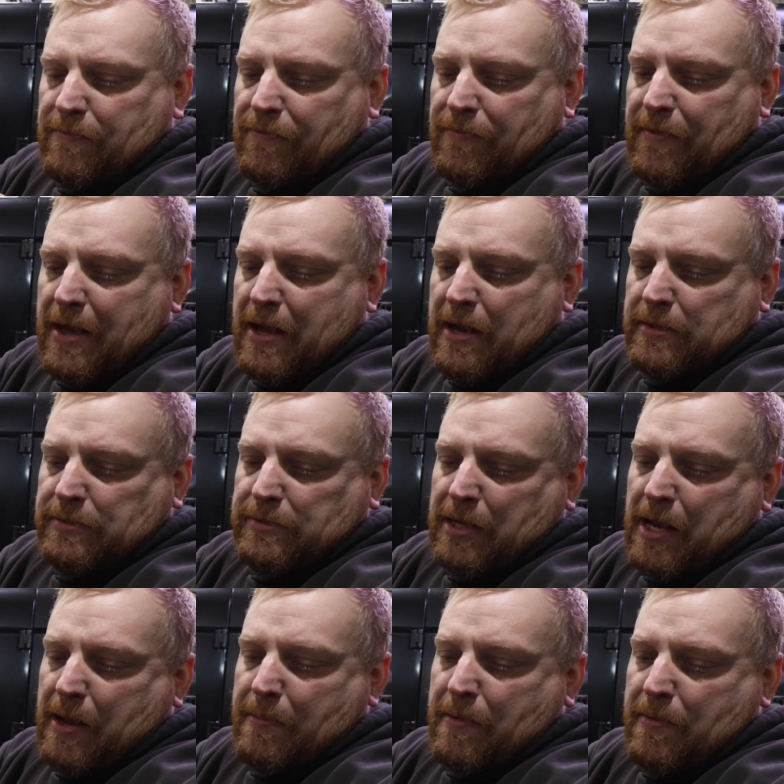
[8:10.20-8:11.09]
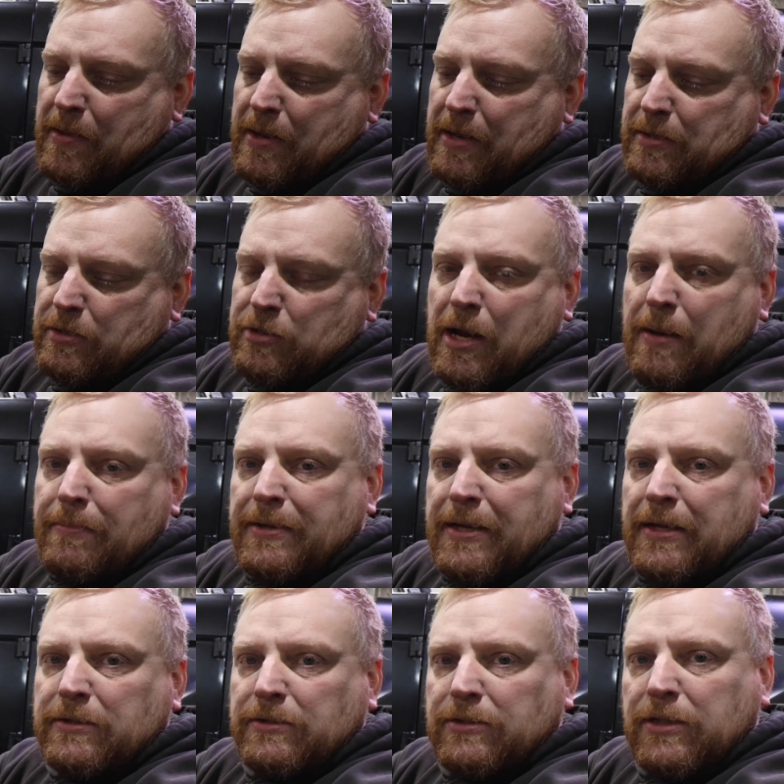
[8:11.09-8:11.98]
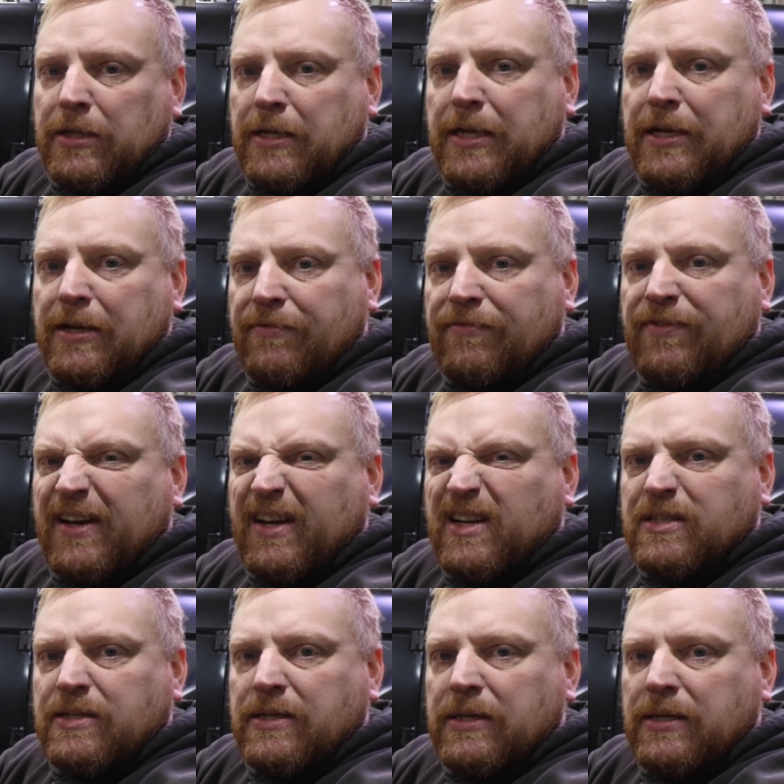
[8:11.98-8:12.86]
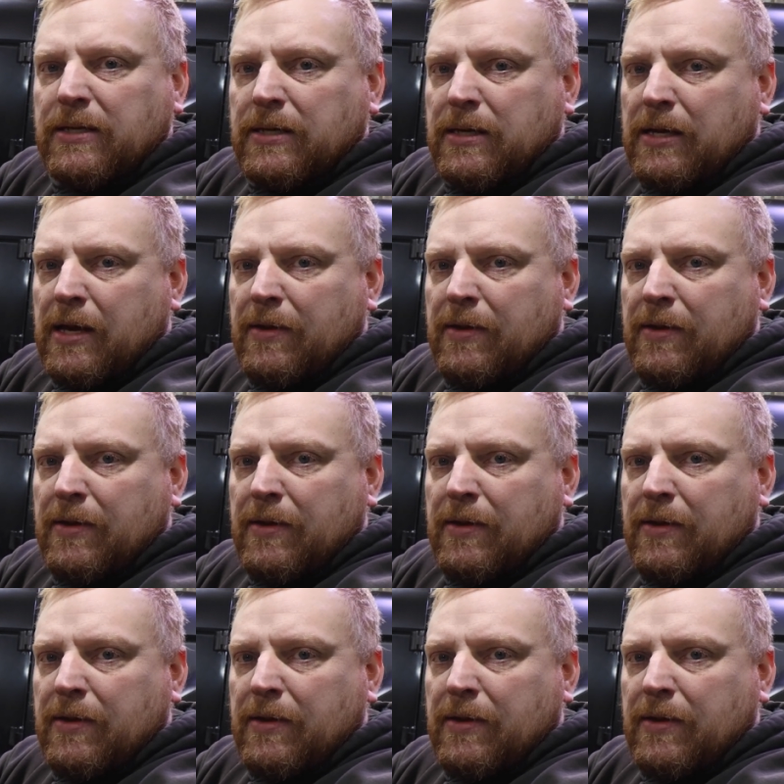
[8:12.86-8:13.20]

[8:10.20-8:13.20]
flat on top and then drop down so you can get your fingers in it.